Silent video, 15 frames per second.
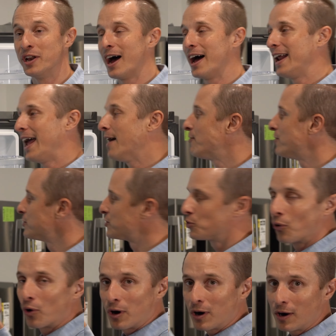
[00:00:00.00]
not ever
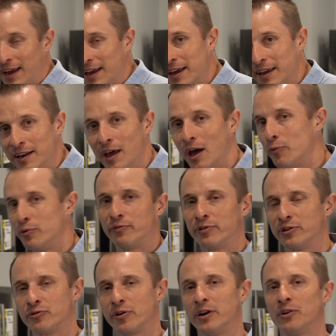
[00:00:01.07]
store in a
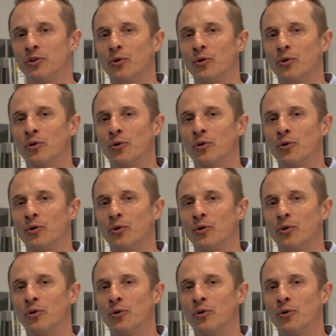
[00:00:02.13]
refrigerator